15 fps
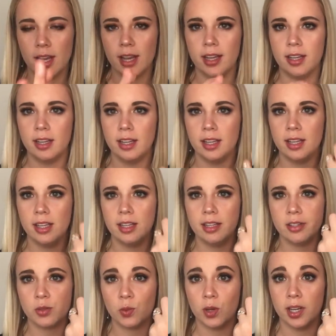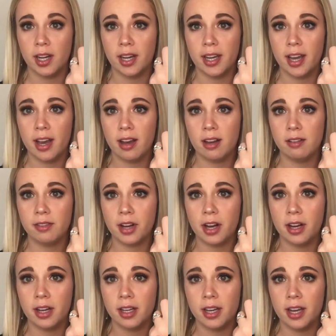And it is what I have
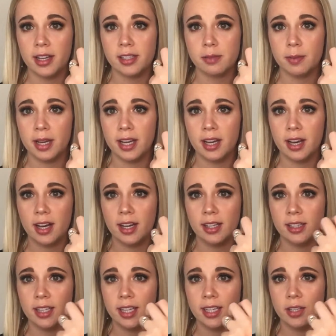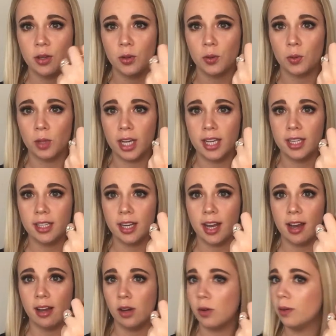on as my highlight right
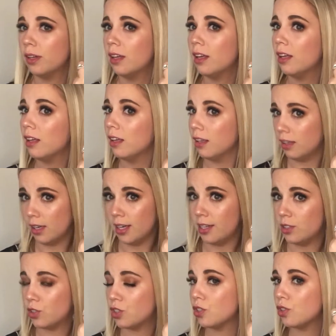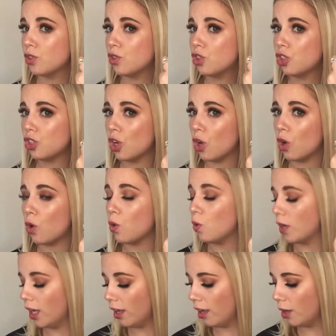now. It's just
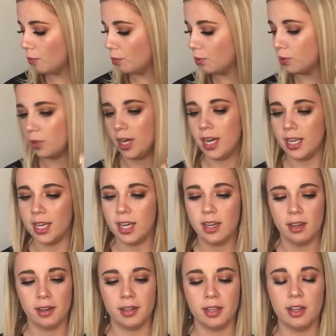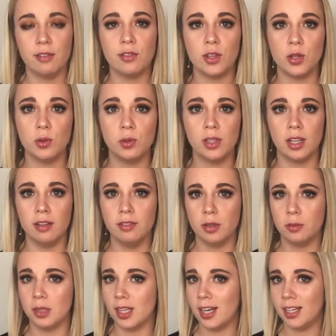so pretty, and if you love a
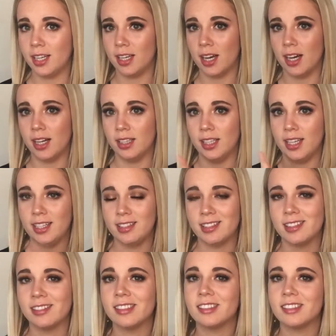blinding highlight,